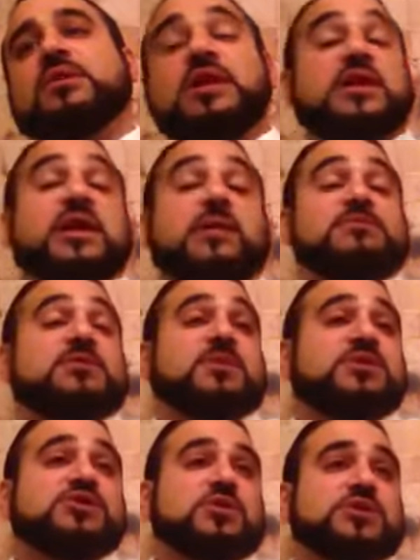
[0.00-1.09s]
he claims to be
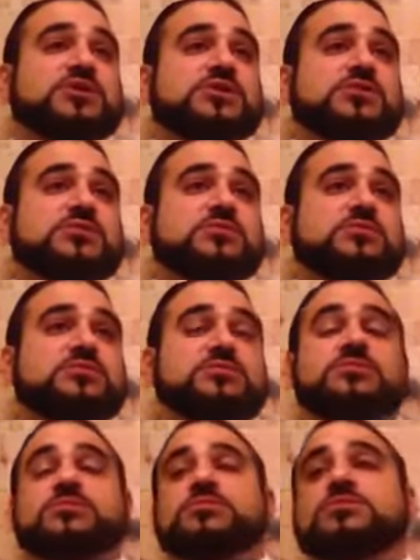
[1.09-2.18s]
Jewish.
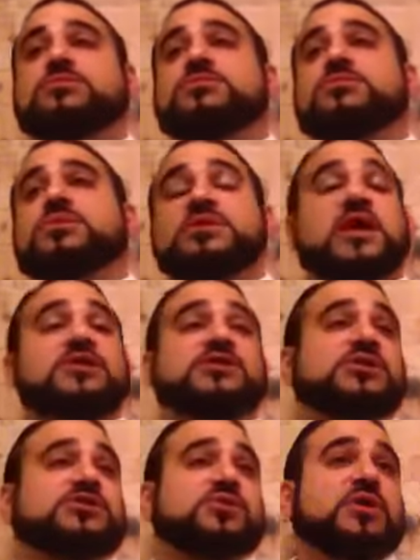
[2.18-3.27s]
He's
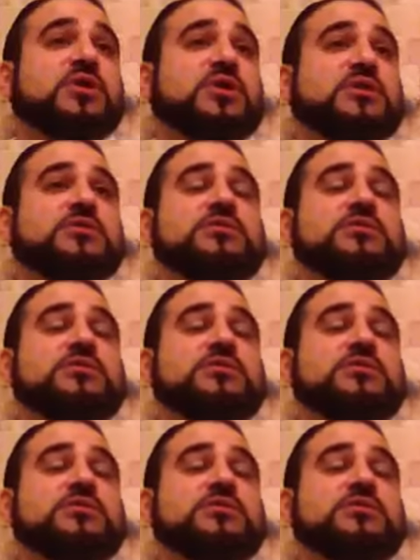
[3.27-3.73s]
actually Israeli.